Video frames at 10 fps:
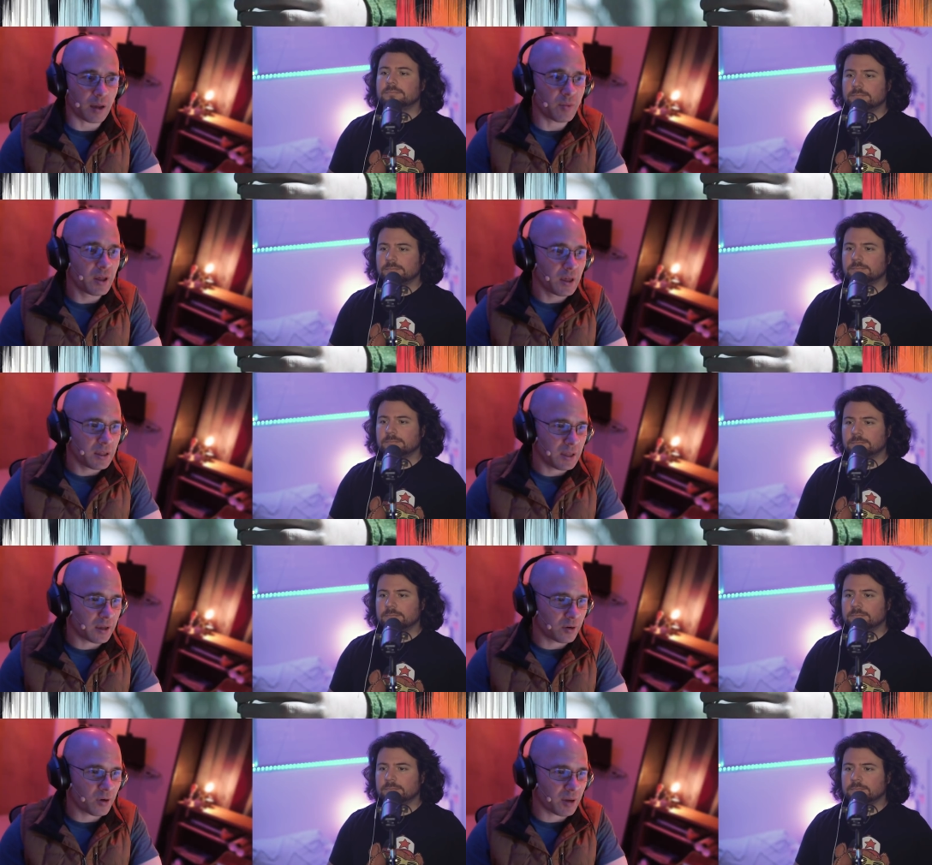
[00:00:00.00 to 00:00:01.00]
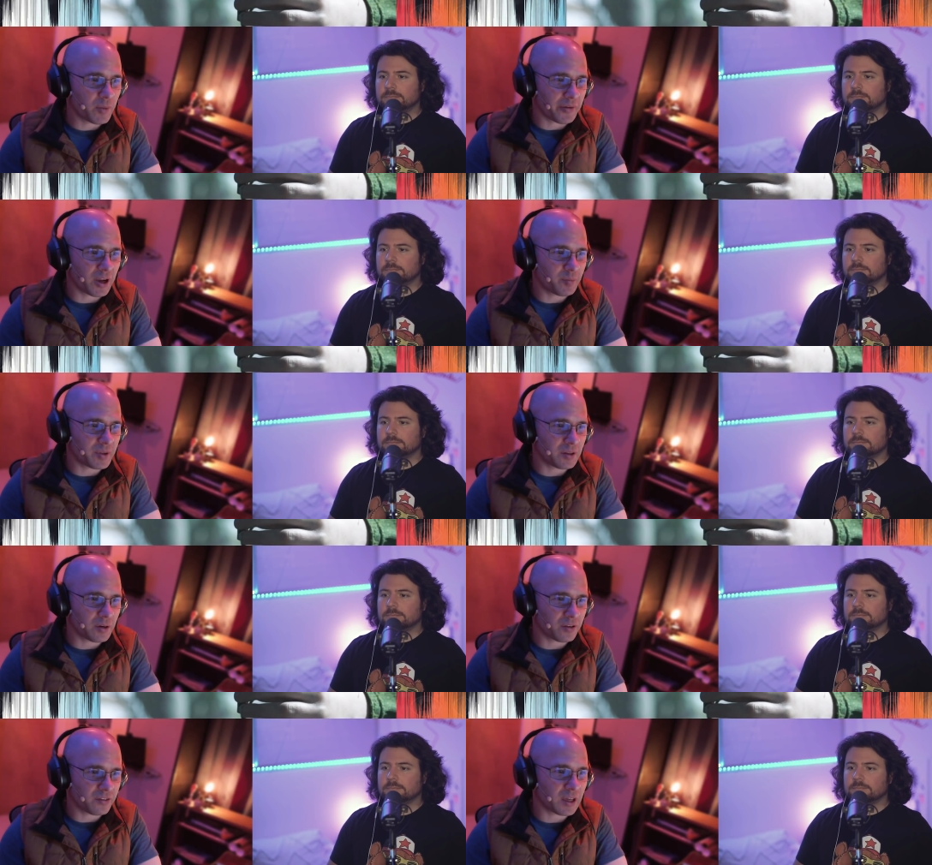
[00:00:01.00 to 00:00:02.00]
Speaker 1: time mm-hmm. yet. Grandmother had been,
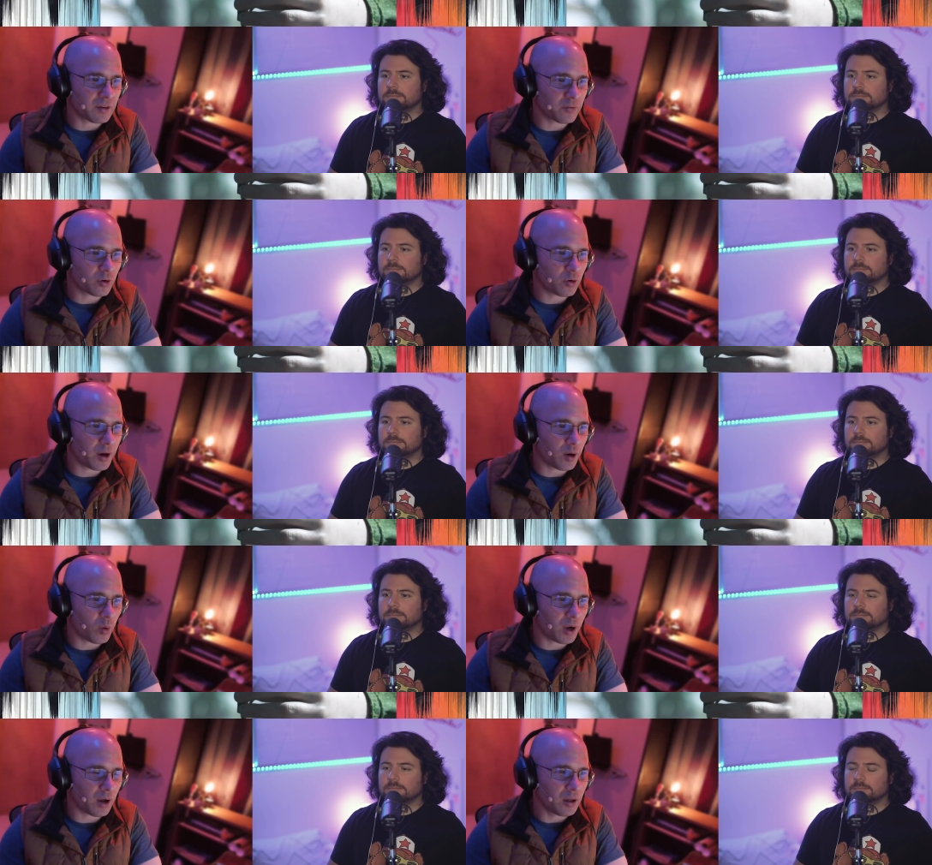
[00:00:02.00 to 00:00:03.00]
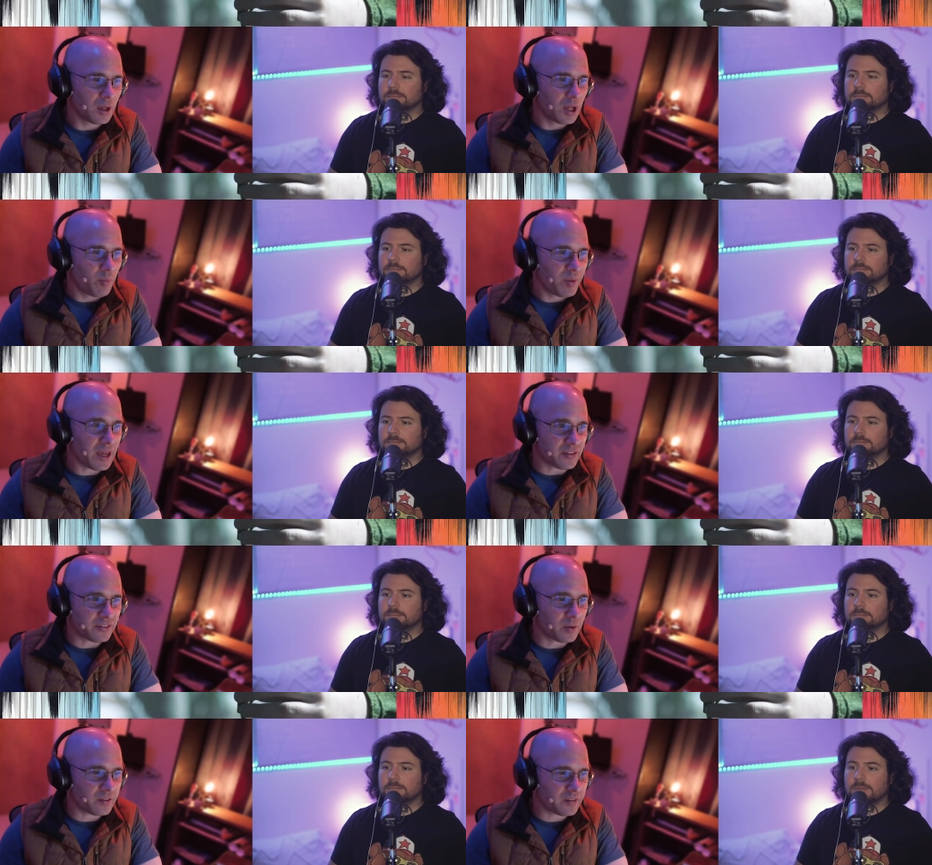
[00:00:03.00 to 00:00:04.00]
you know, saying it for quite a while. But yeah,
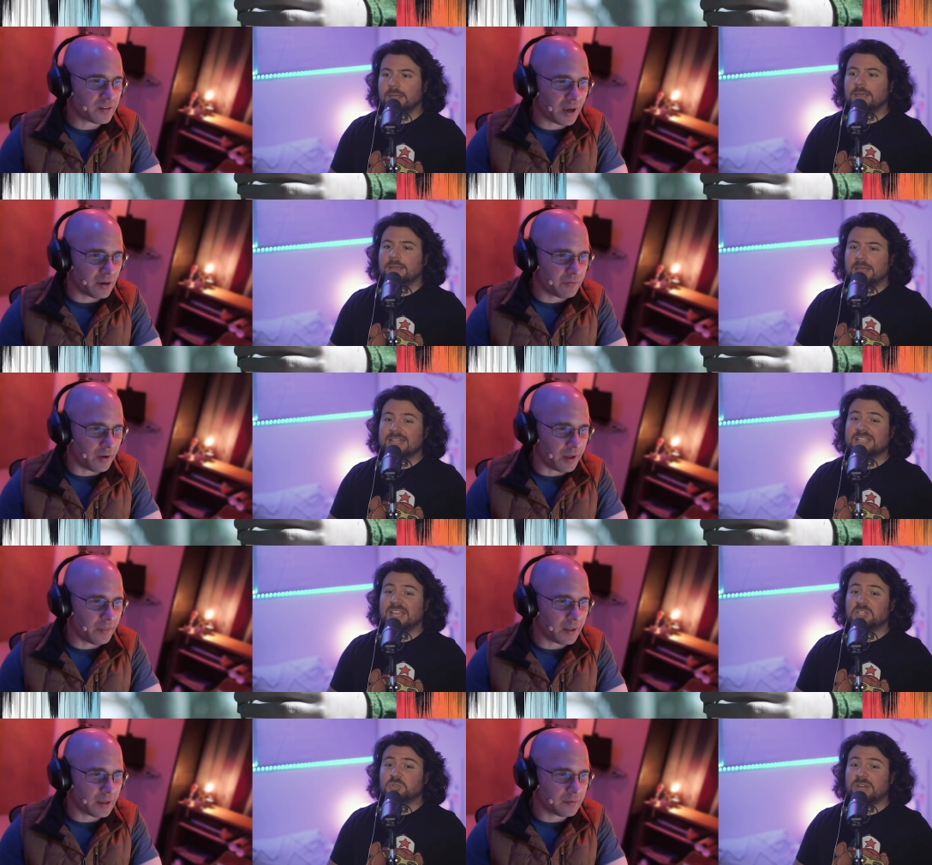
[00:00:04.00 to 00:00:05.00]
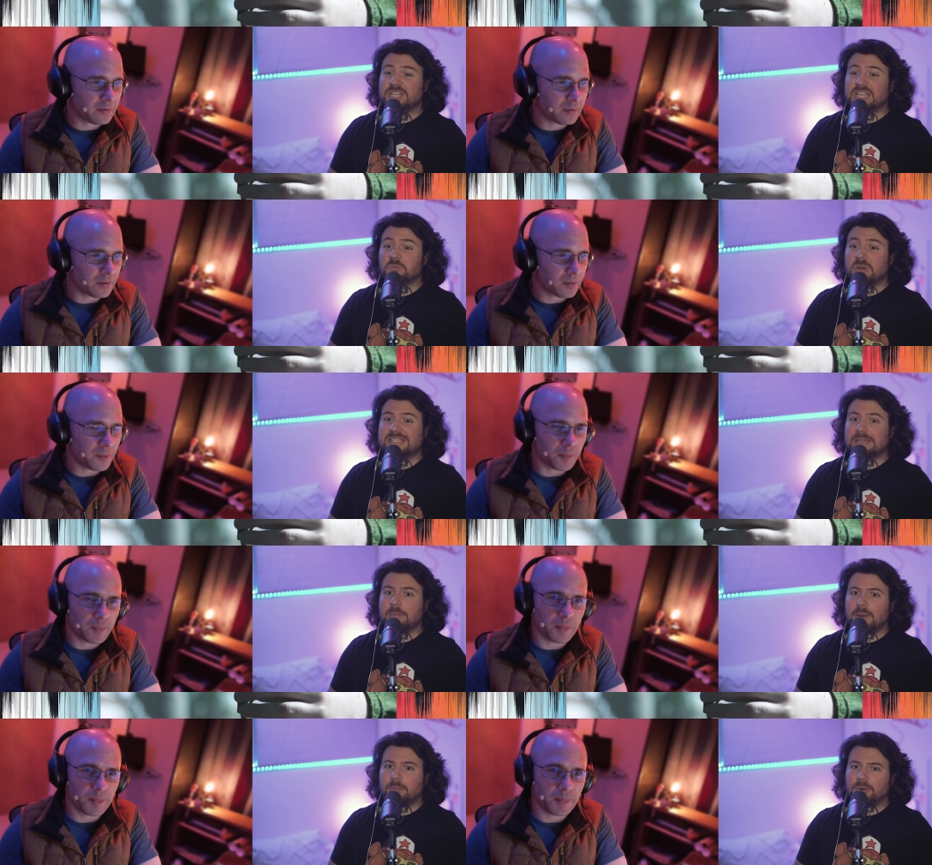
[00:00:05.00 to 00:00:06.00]
so it's it's kind of fun. It's like that... trying to
Speaker 2: erase
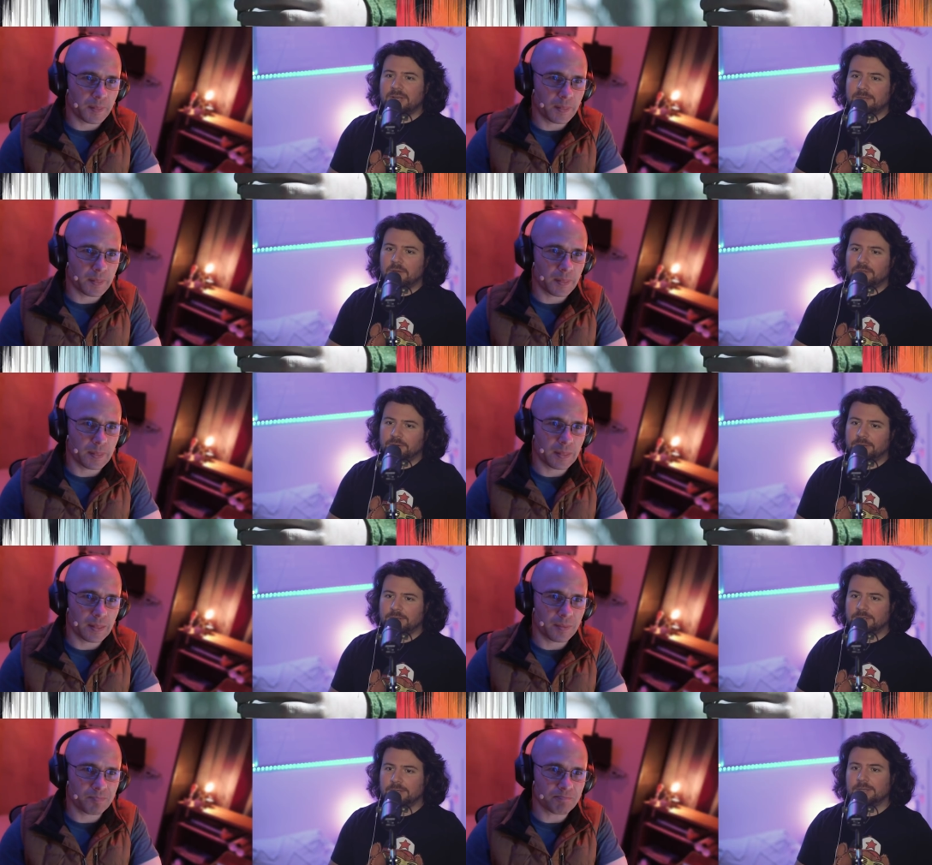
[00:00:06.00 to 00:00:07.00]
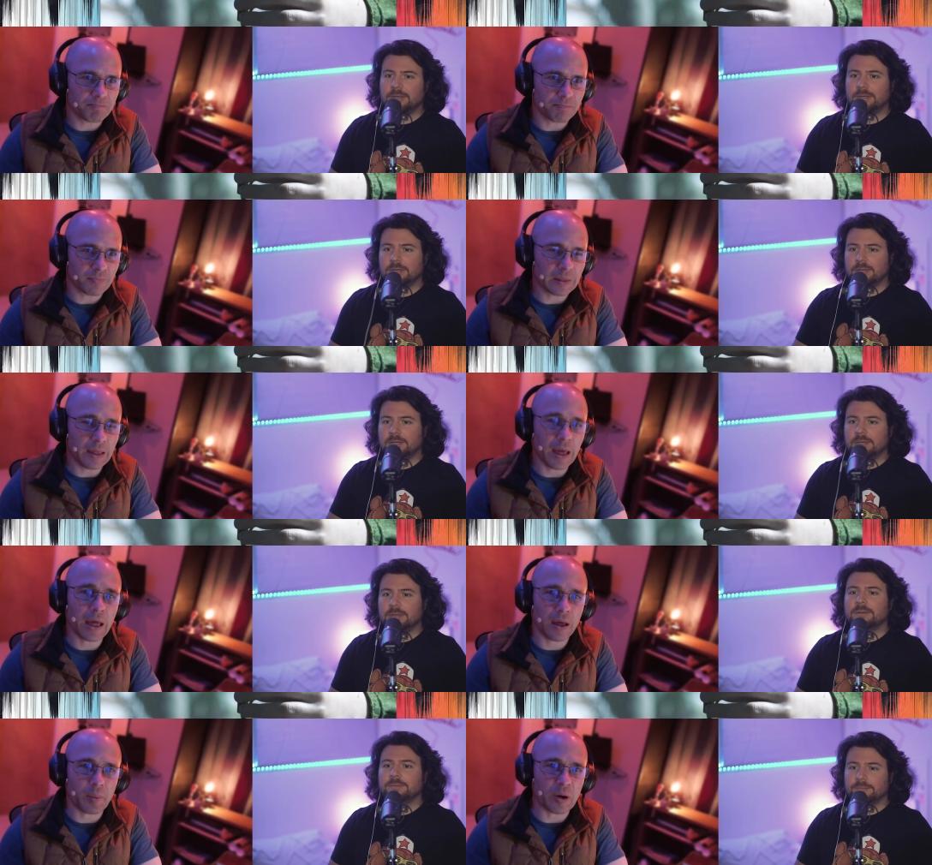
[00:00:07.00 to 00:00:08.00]
the memory of mother.
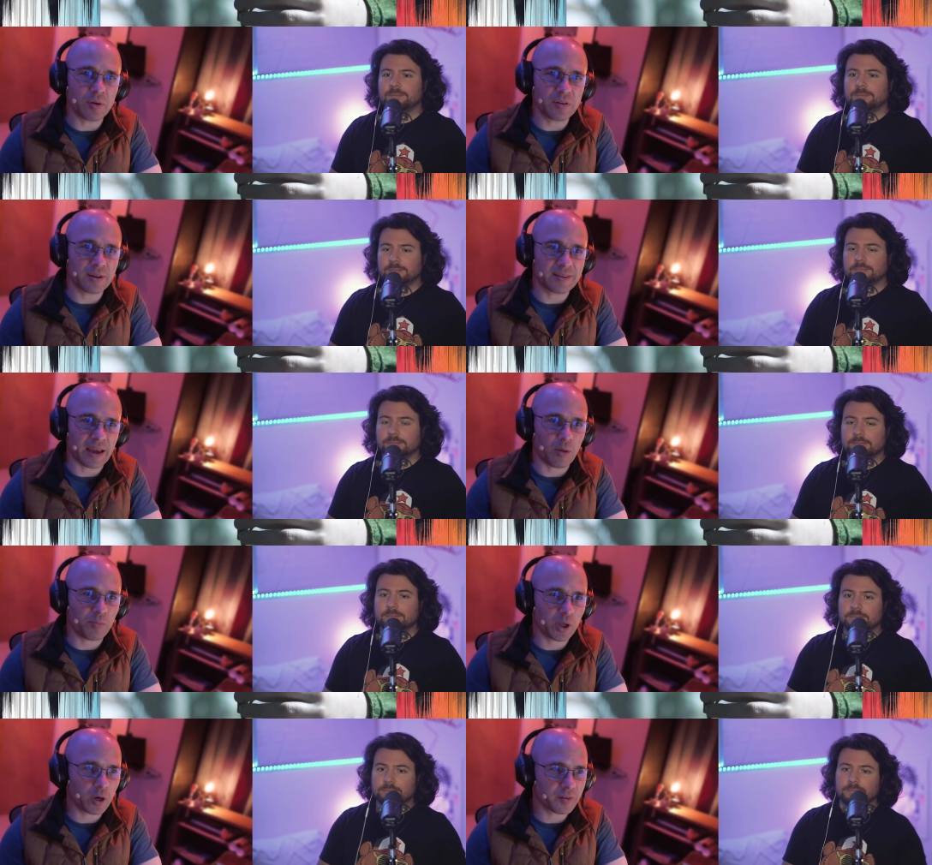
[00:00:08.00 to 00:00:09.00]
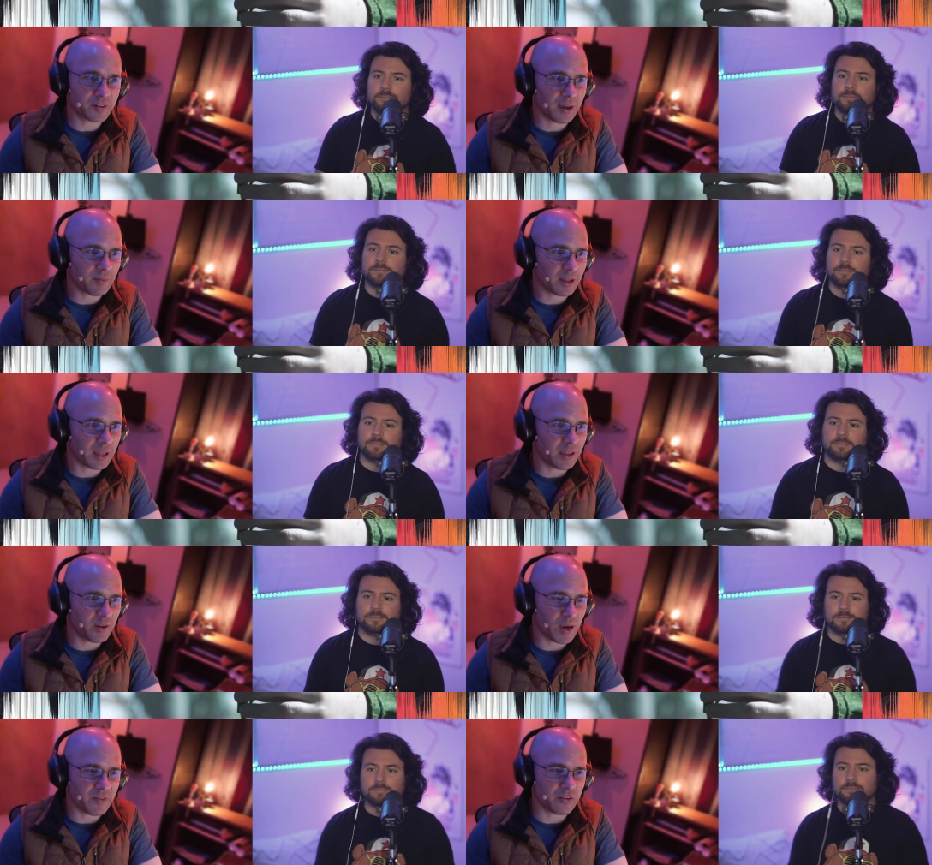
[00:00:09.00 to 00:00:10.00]
Speaker 1: Yeah, I mean, or d- downplay over time. Like, mm-hmm. hey,
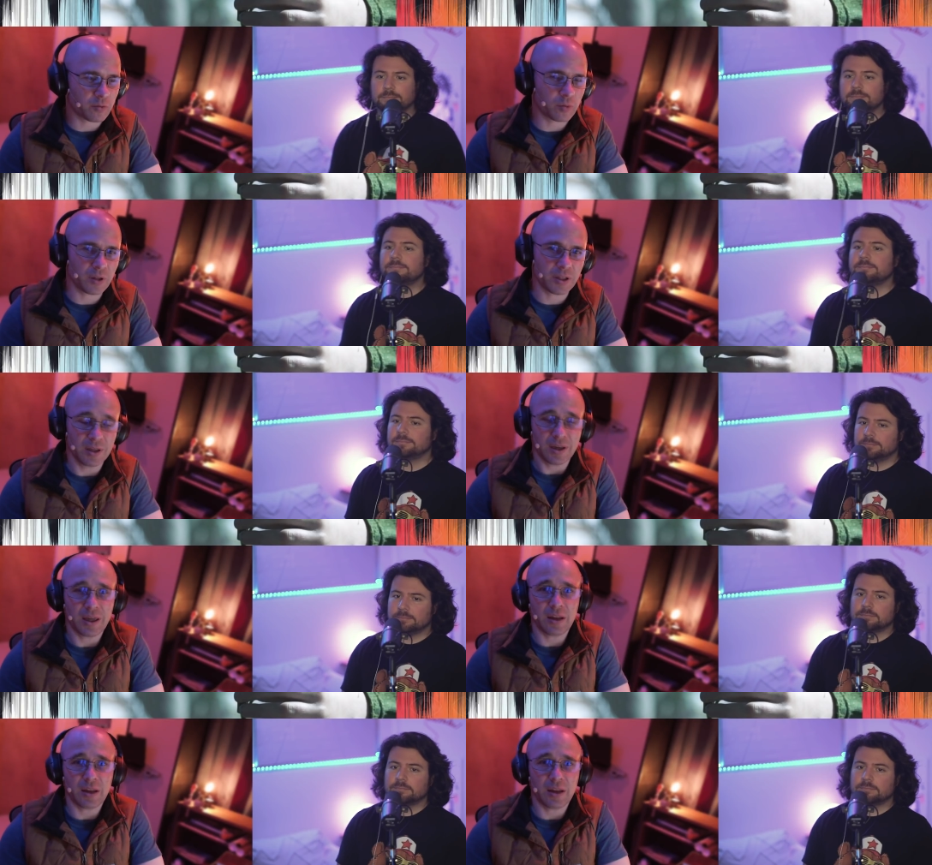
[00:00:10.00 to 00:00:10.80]
you have these really,